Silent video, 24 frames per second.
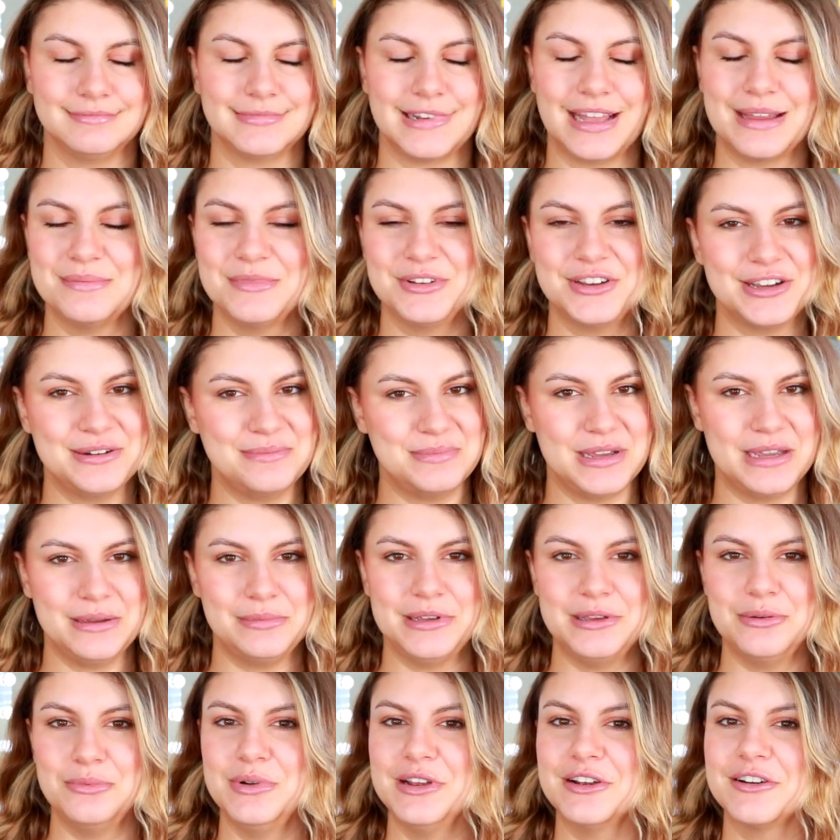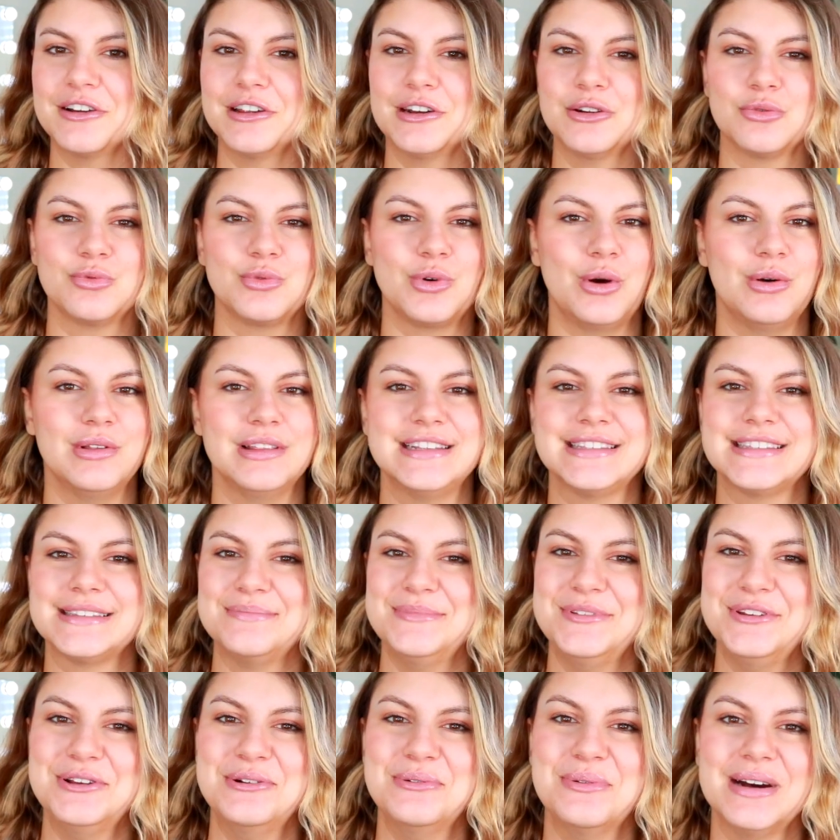I'm good, baby. We are gonna roll in
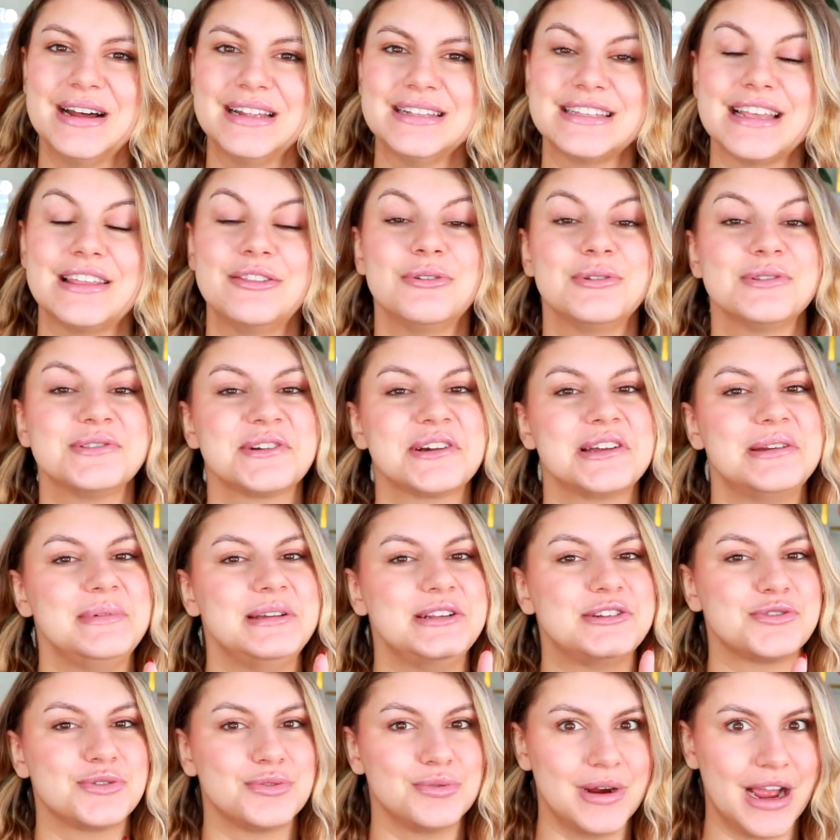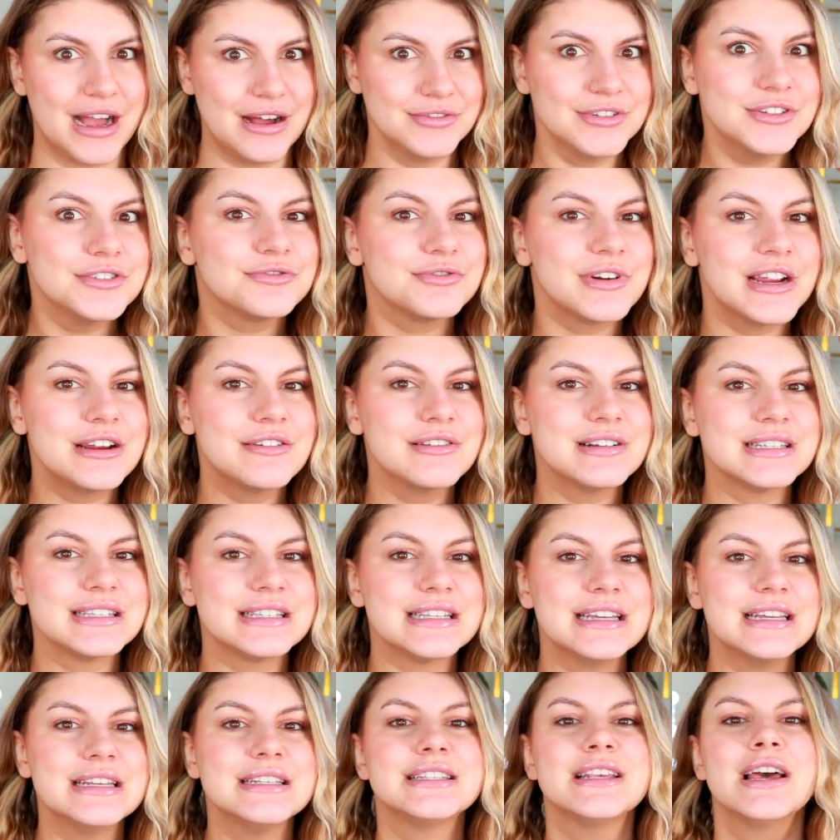some new ones, and those are gonna be travel
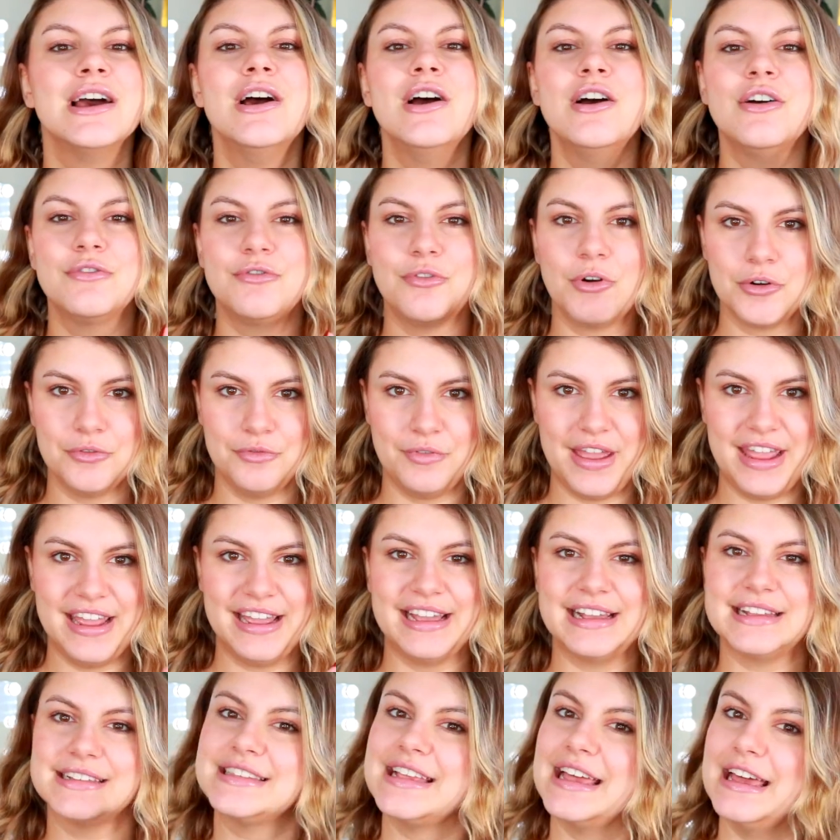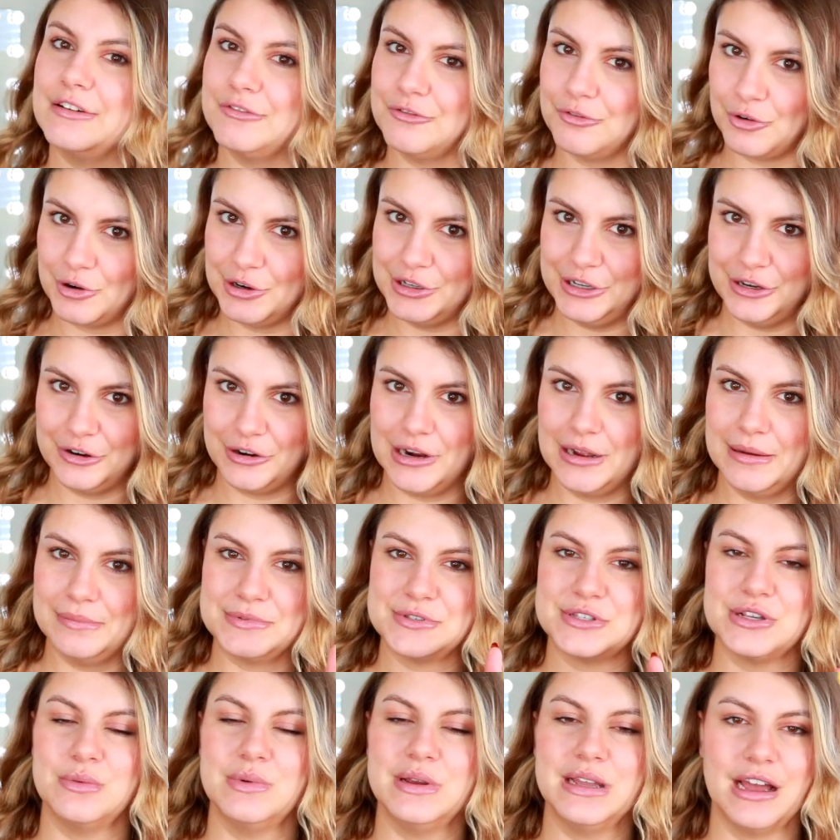fragrances for Vegas and for Europe,
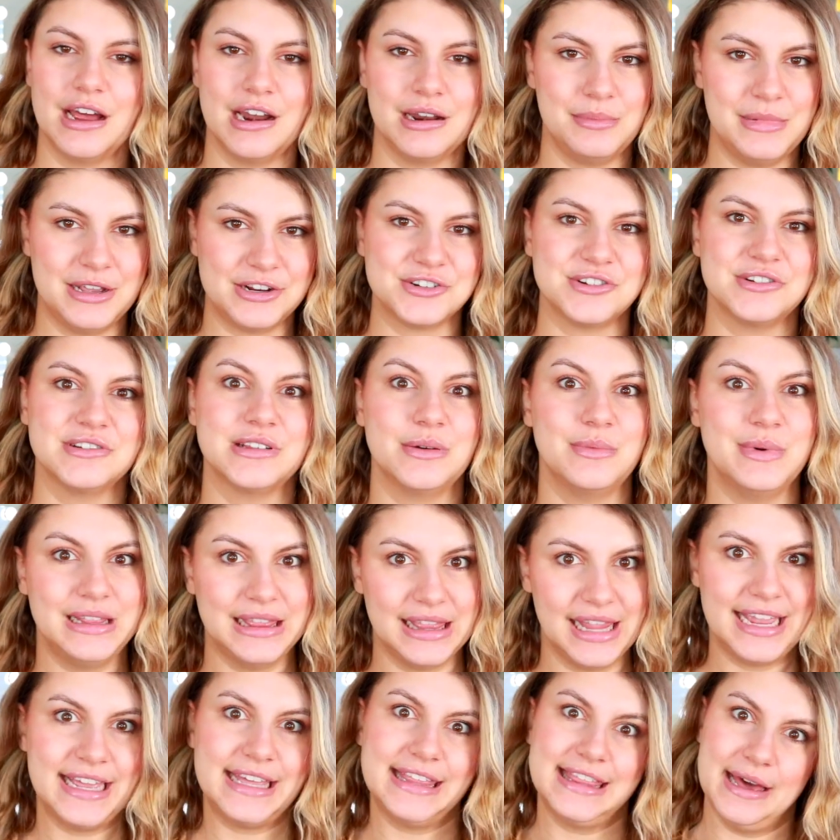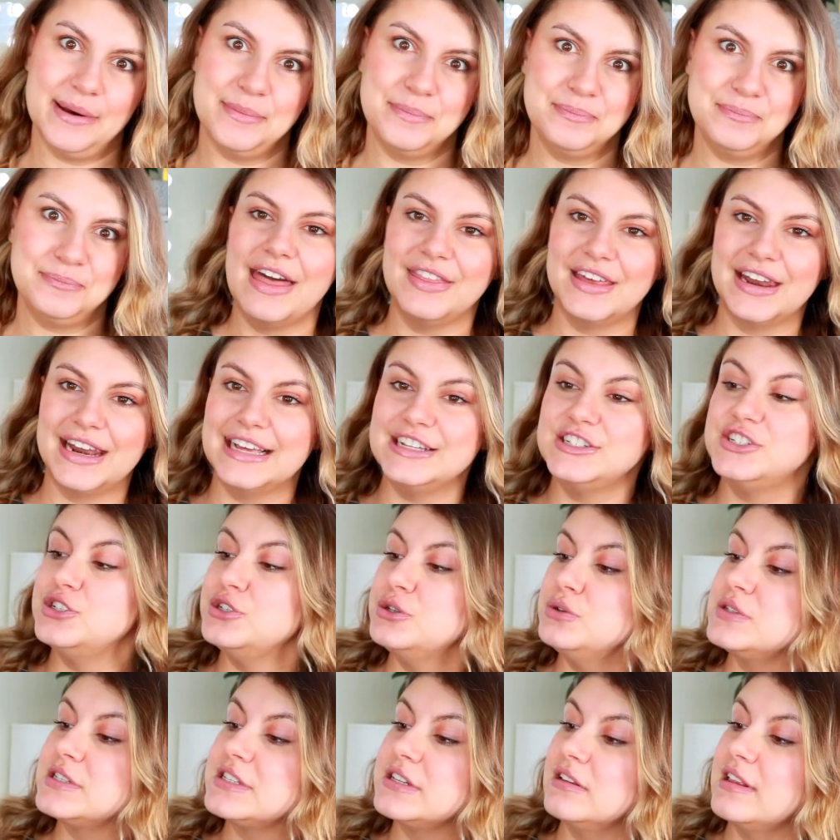so we gotta make sure that we like them. And then I
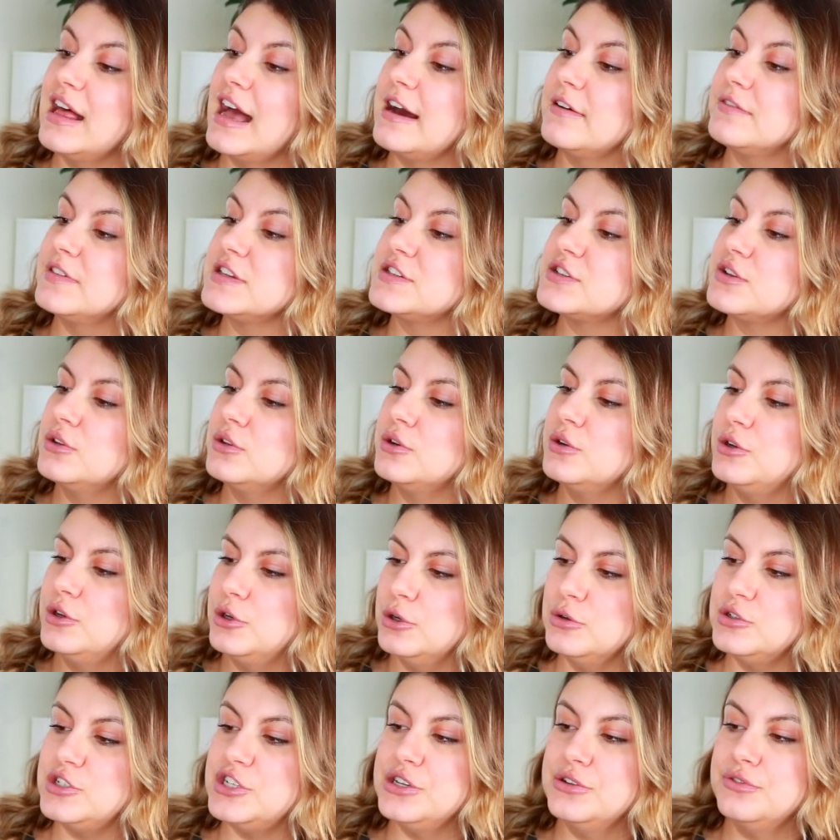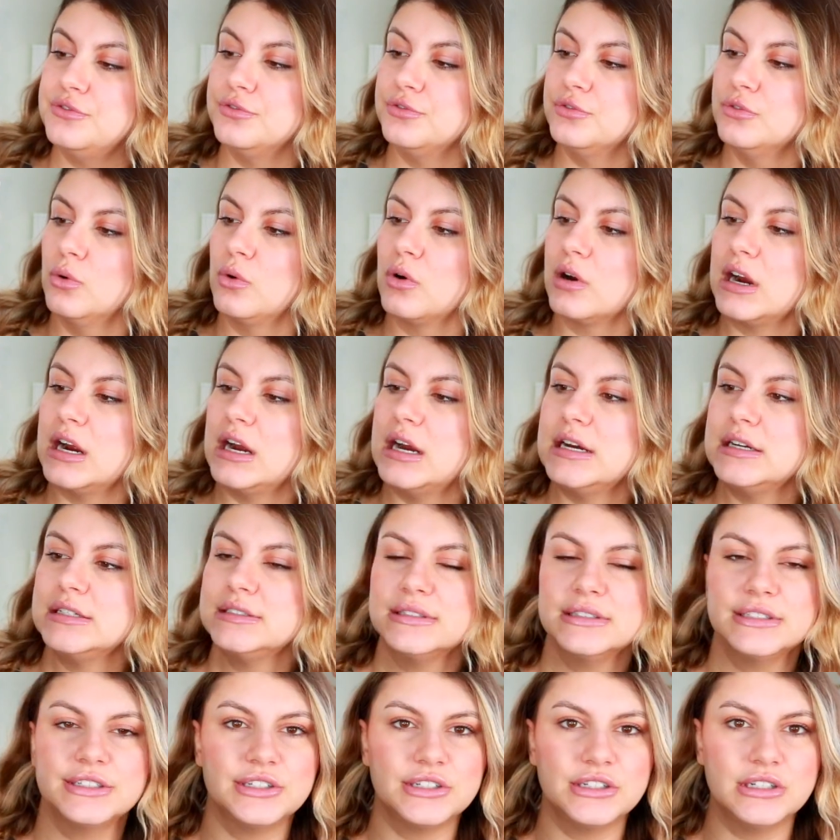do still have this Gucci Flora
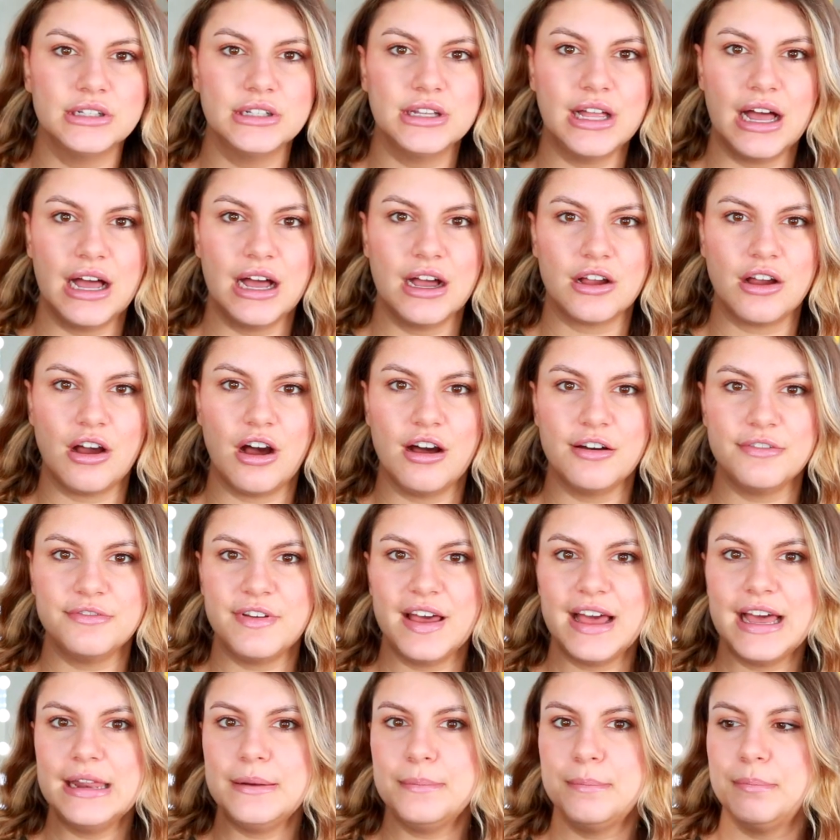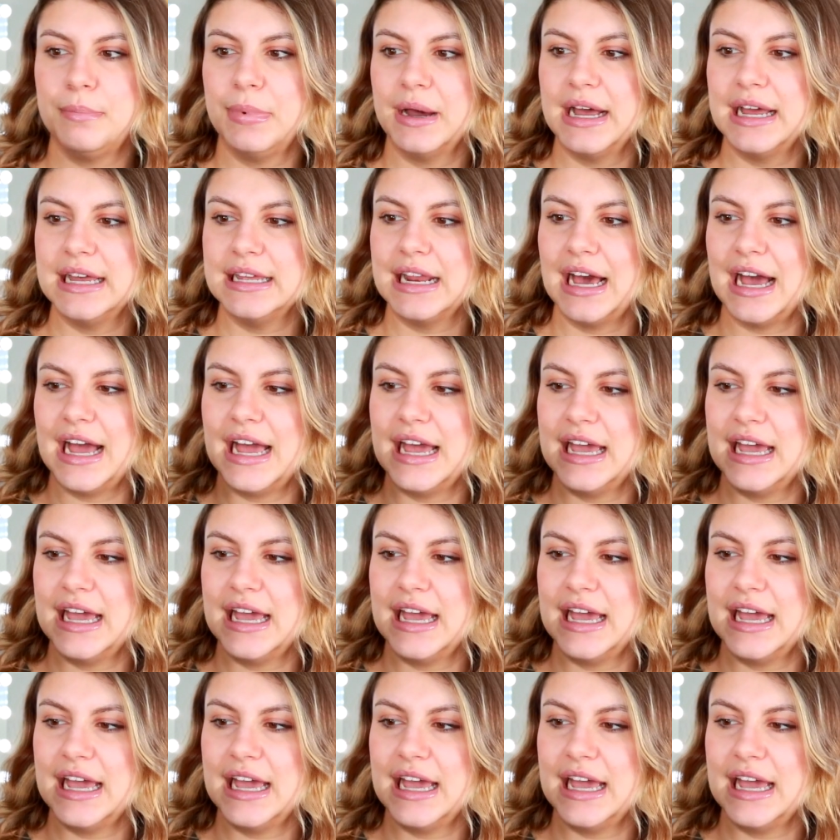little coffette, but